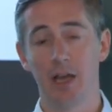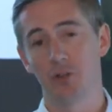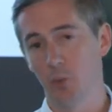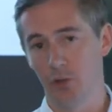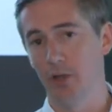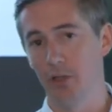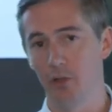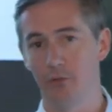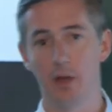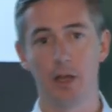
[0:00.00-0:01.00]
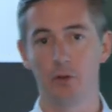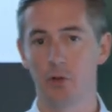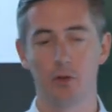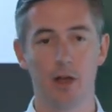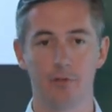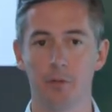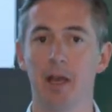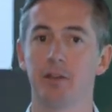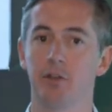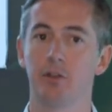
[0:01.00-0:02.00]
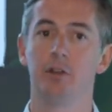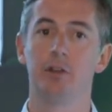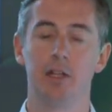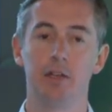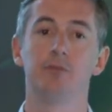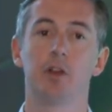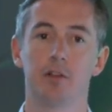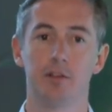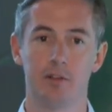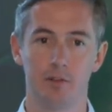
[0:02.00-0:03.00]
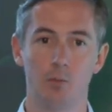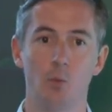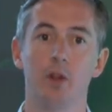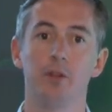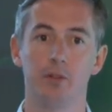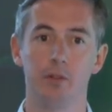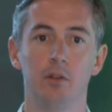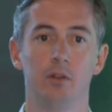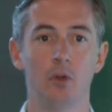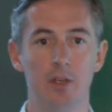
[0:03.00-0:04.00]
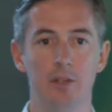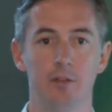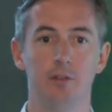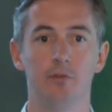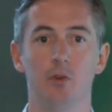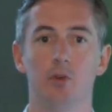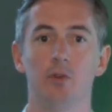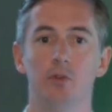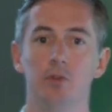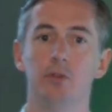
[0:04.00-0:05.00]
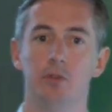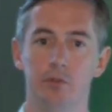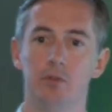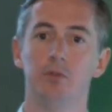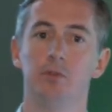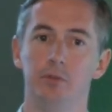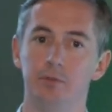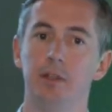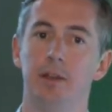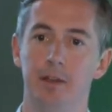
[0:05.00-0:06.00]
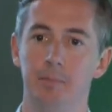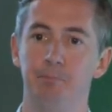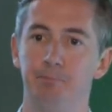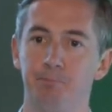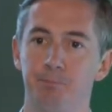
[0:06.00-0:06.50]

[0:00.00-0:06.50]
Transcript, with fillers: Actually, we're trying to unify Chronograf, Kapacitor, and influx one cohesive whole. Got it. Okay, thank you.